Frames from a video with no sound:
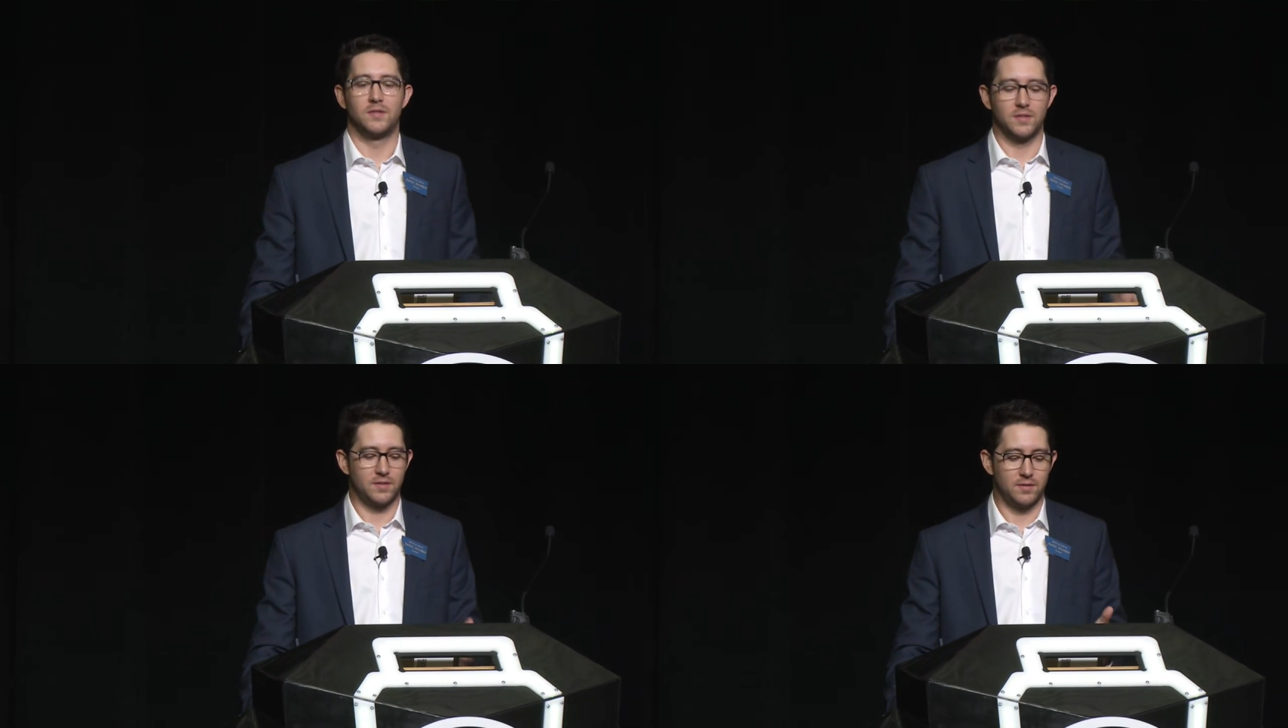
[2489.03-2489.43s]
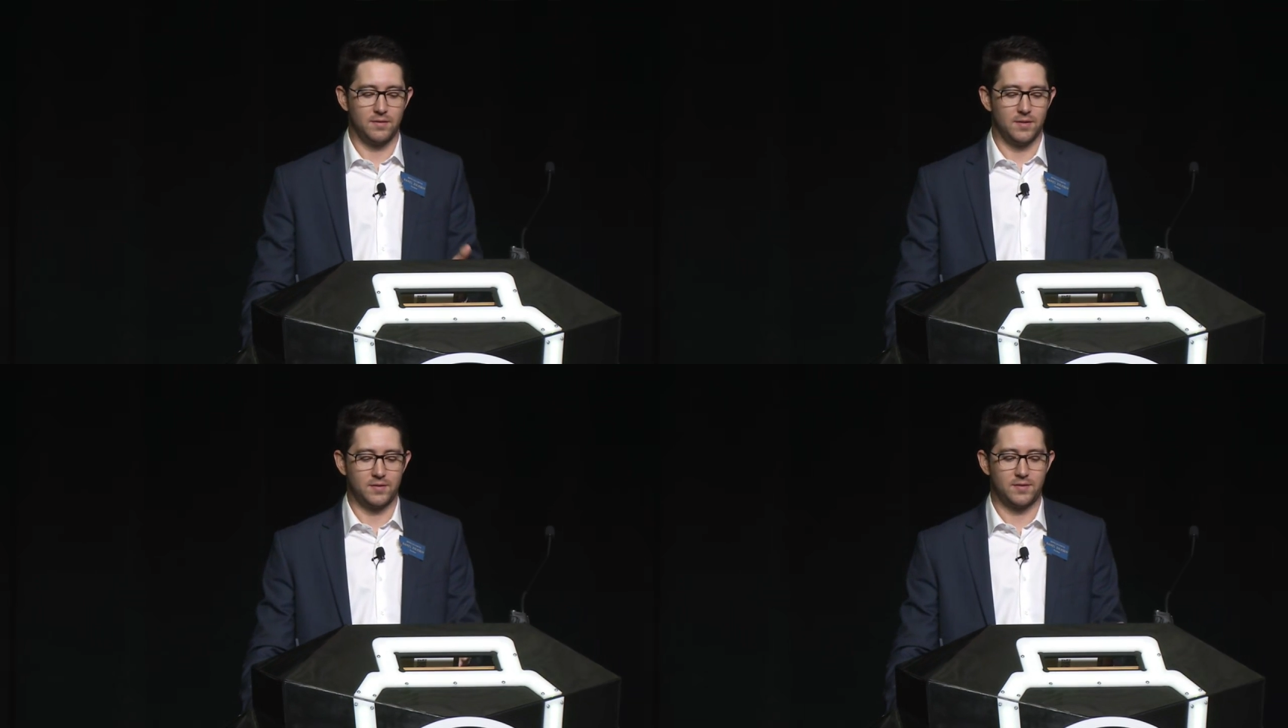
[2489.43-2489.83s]
this
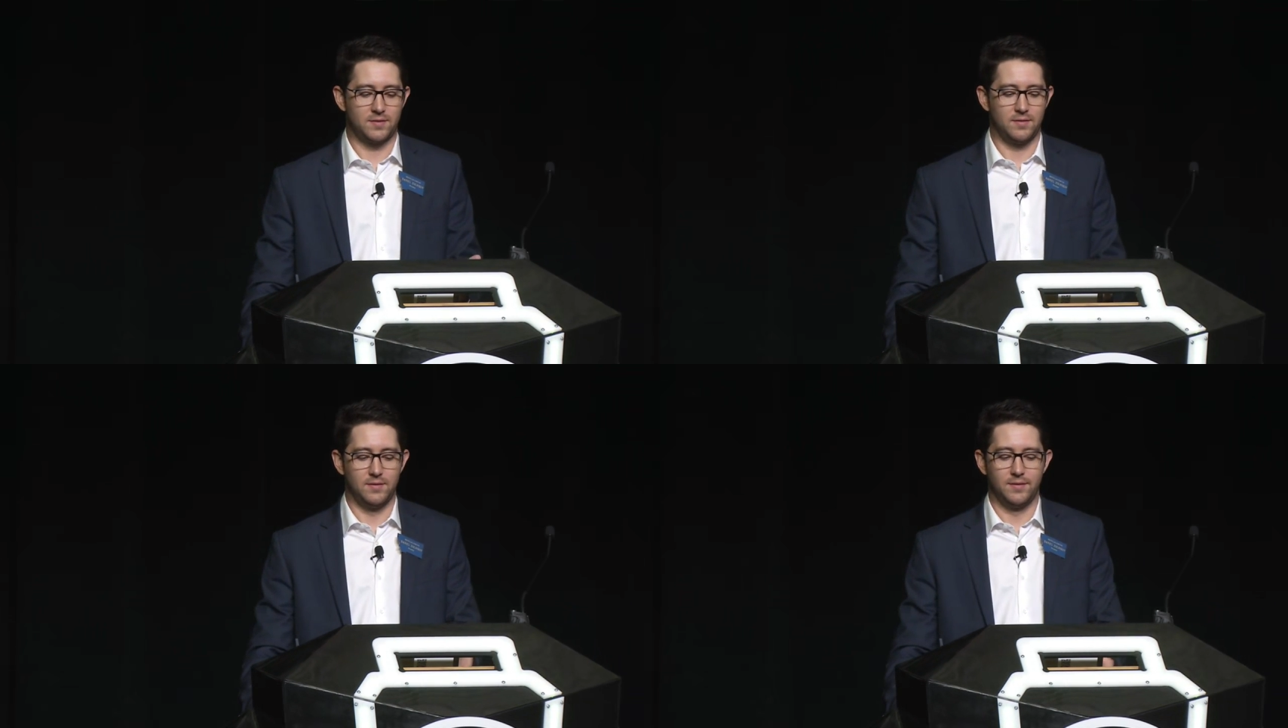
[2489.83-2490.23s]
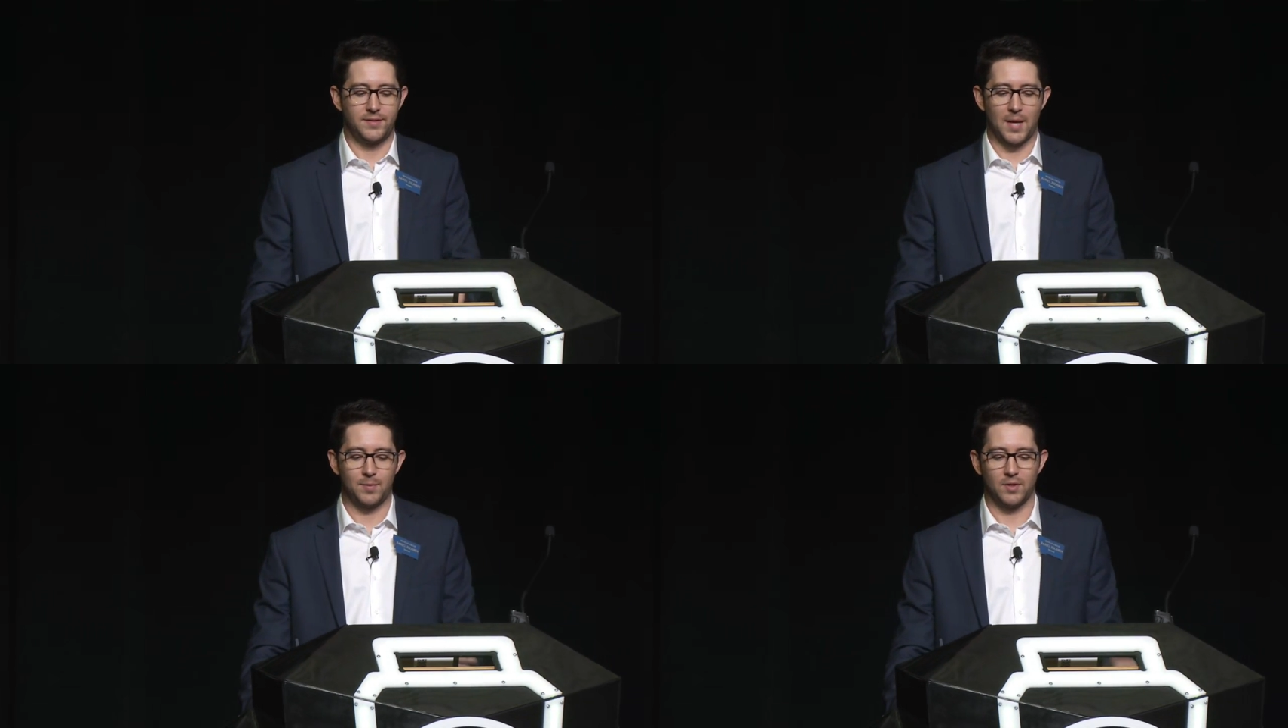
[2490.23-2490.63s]
is this
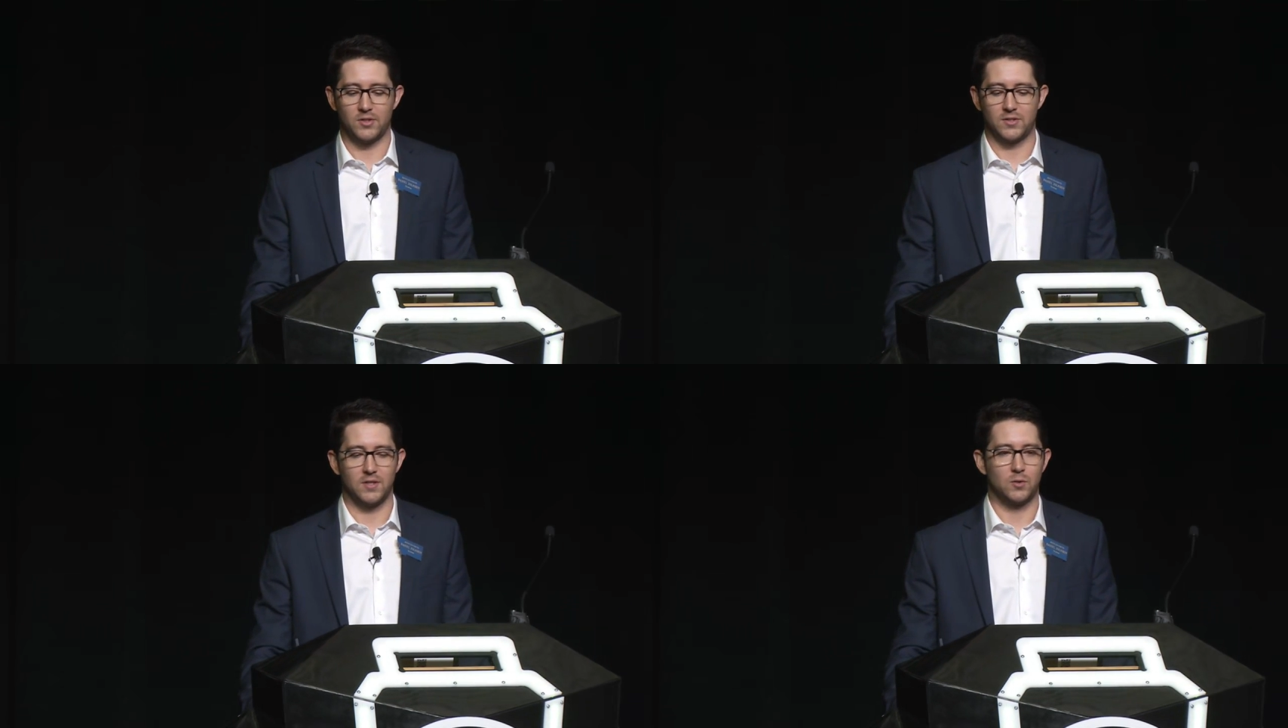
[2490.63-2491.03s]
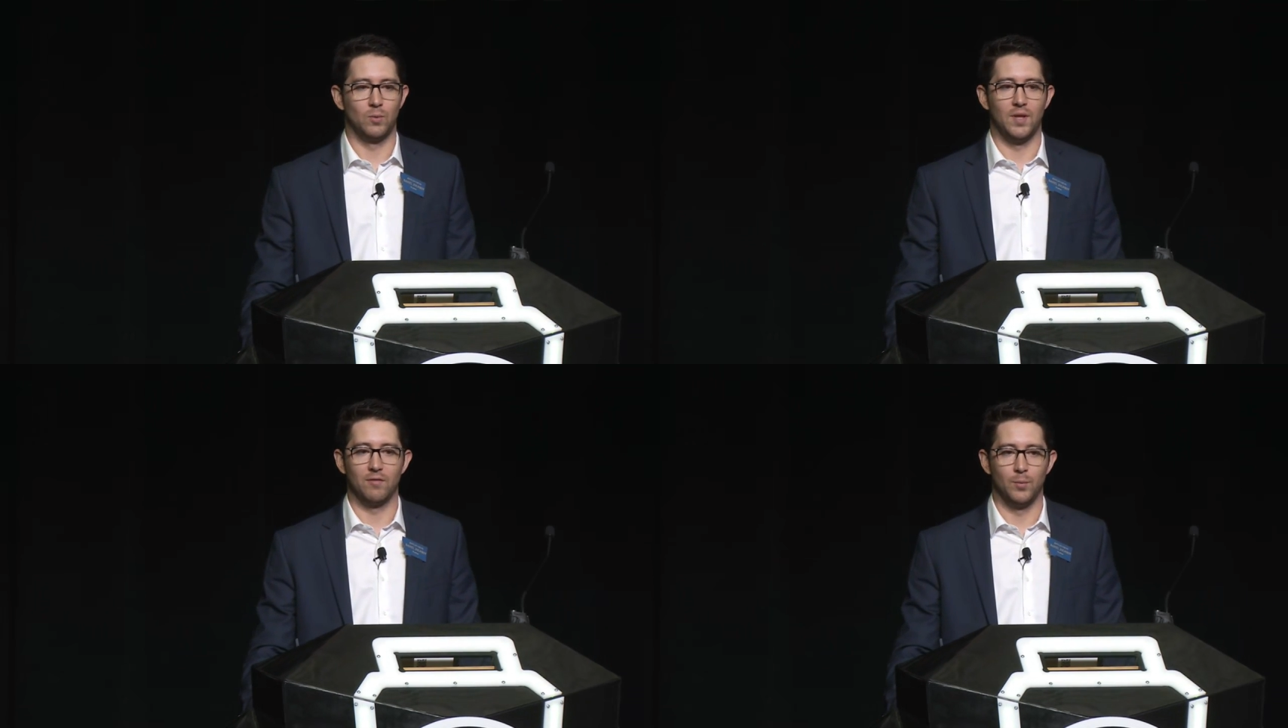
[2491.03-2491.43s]
type of legislation
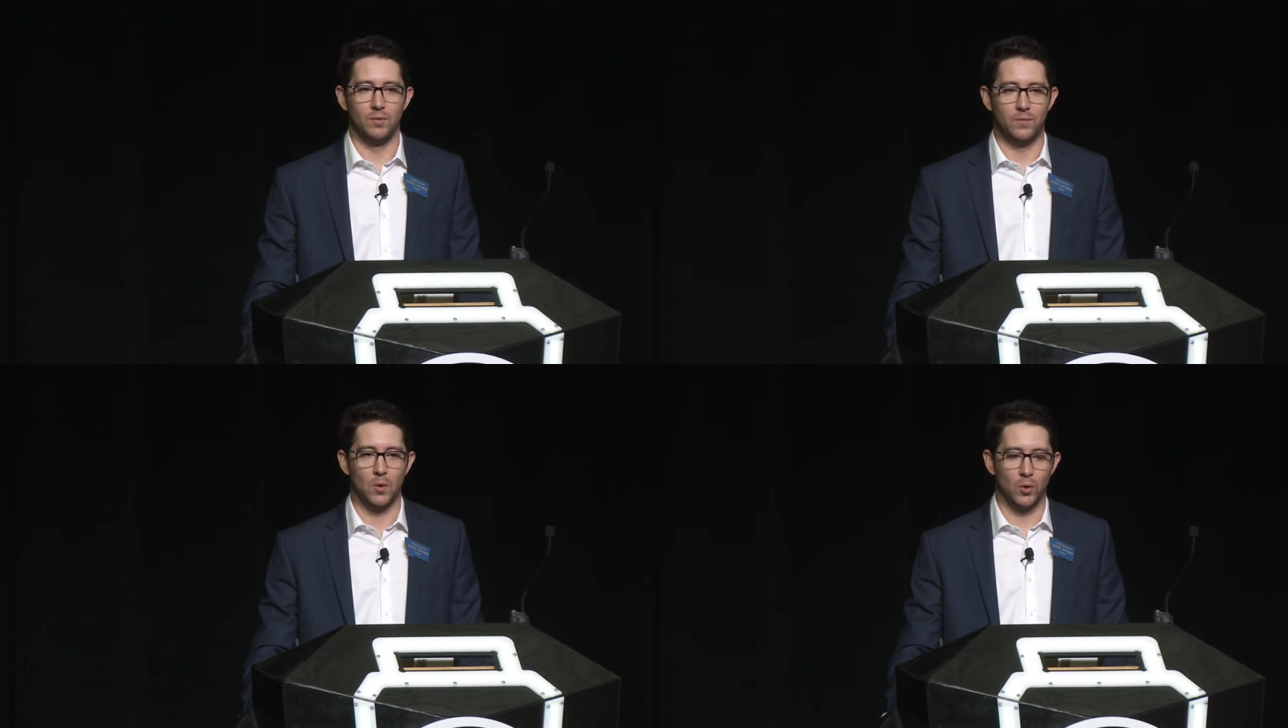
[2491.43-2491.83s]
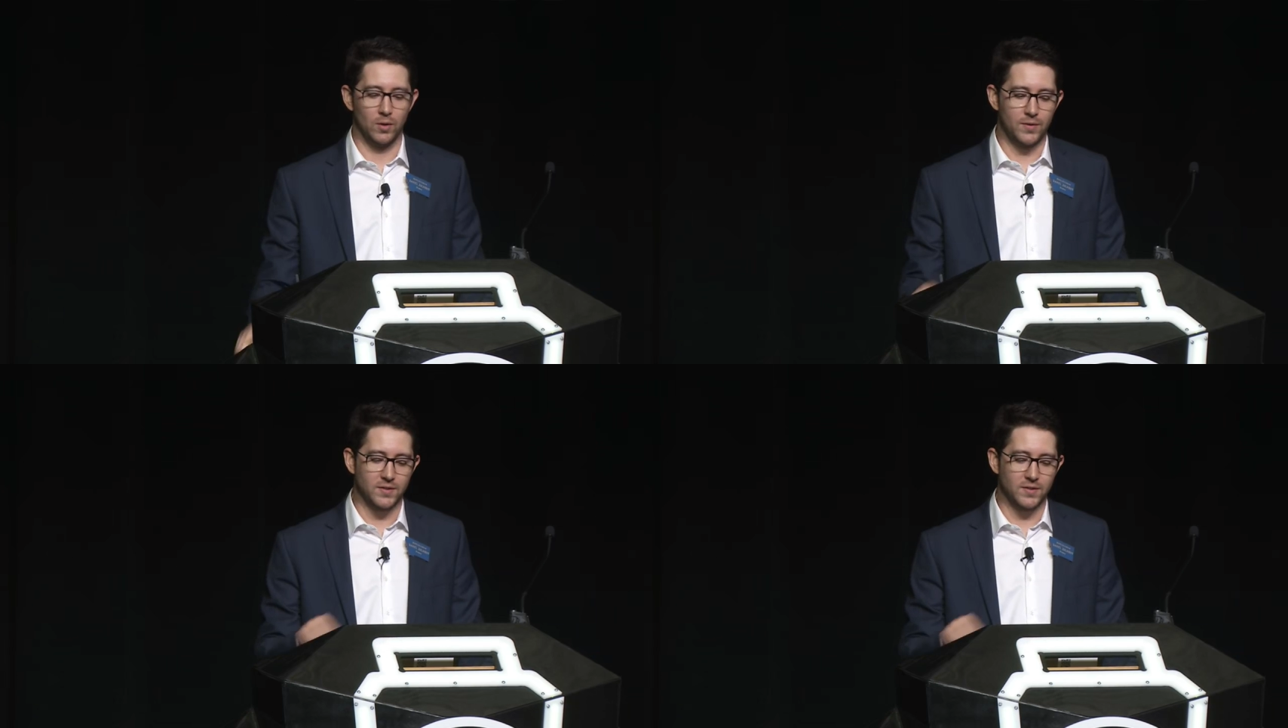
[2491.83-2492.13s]
will never move forward.